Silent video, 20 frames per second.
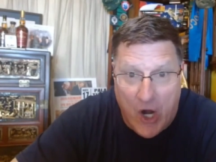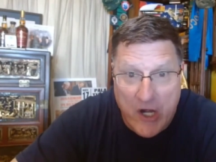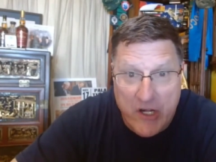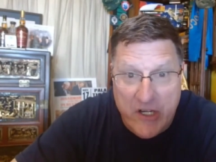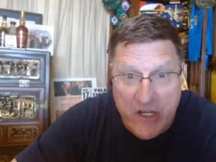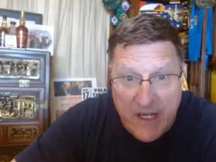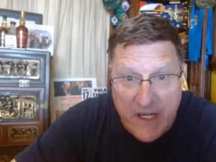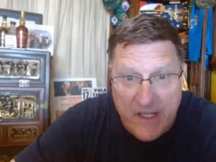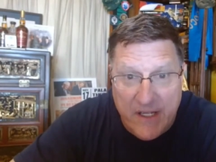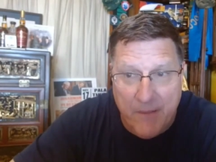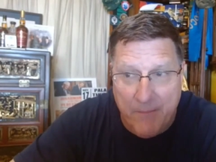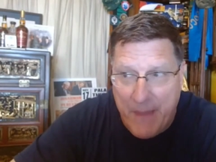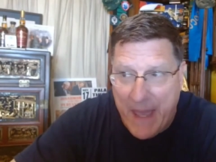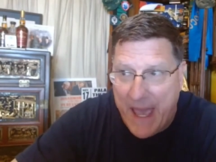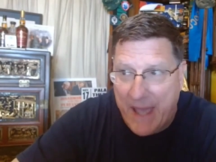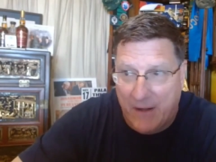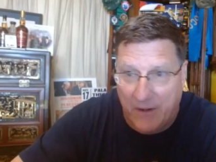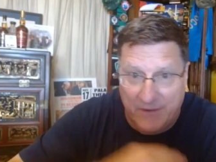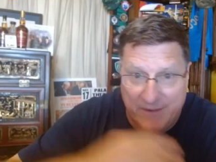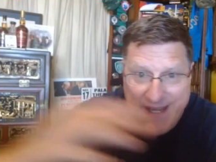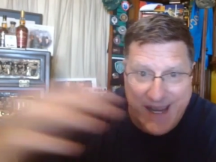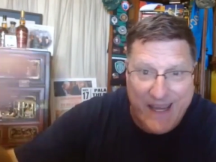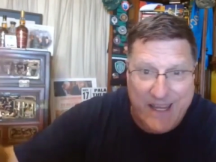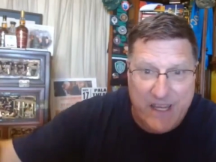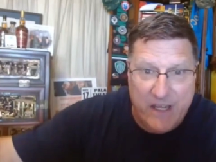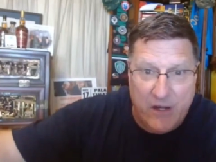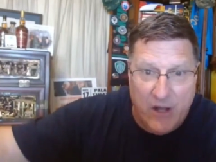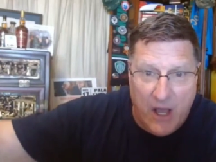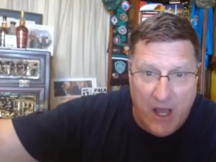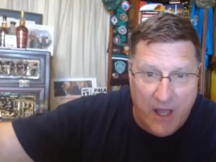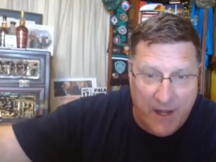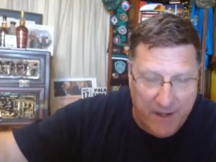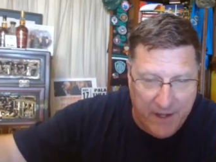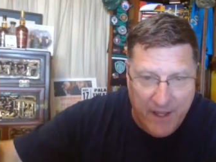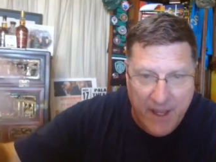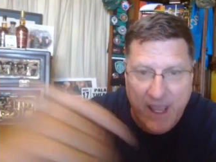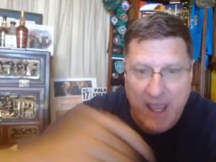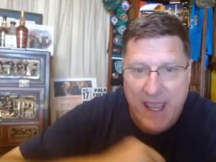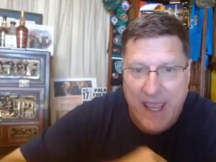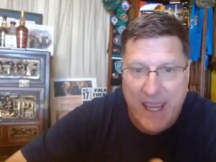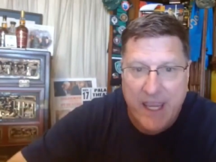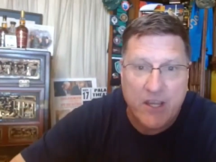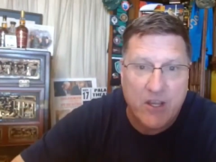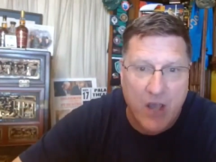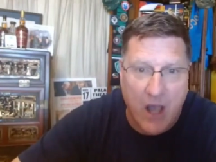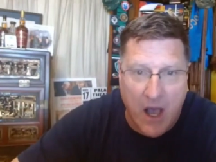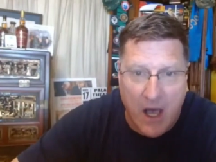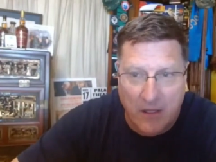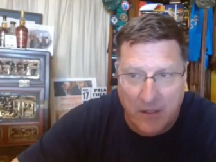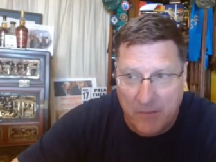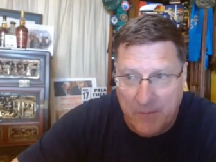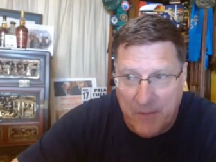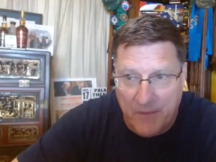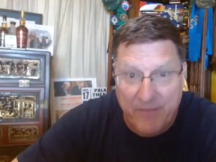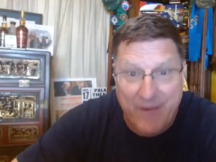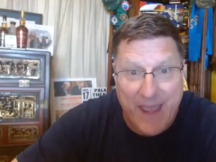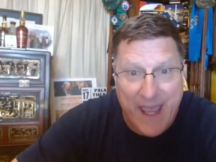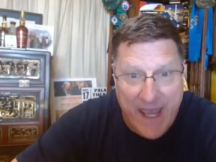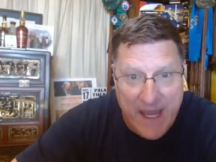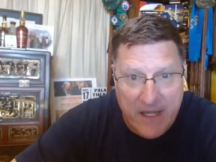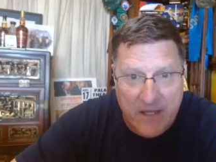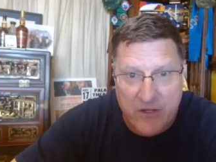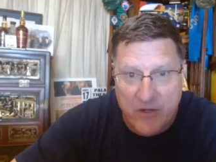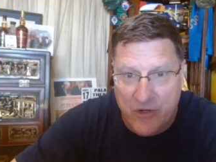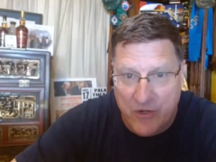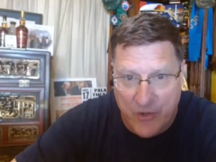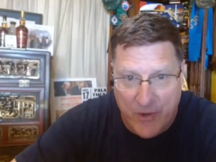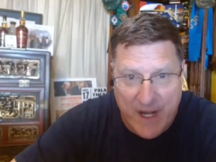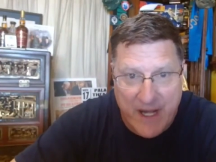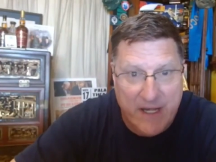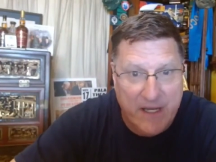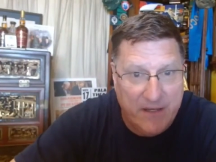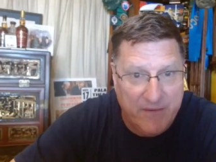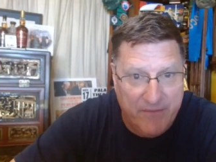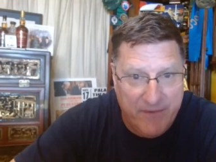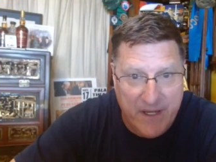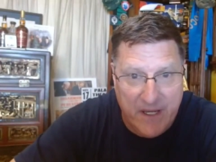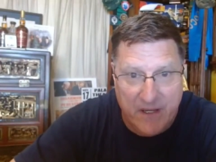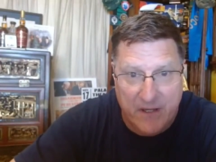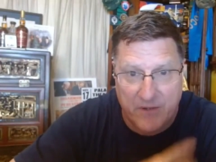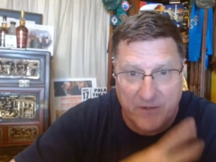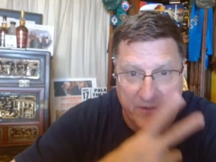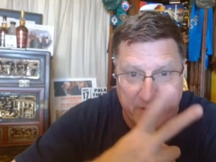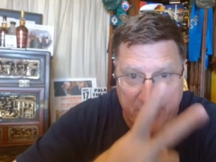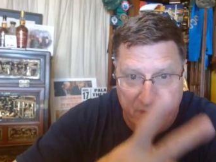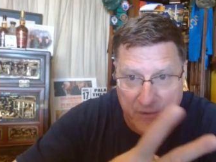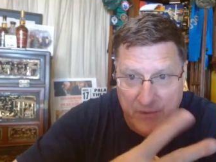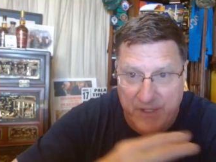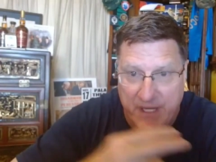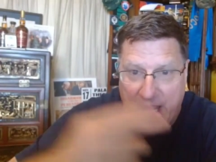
charging into battle, taking on a column of eight Ukrainian vehicles,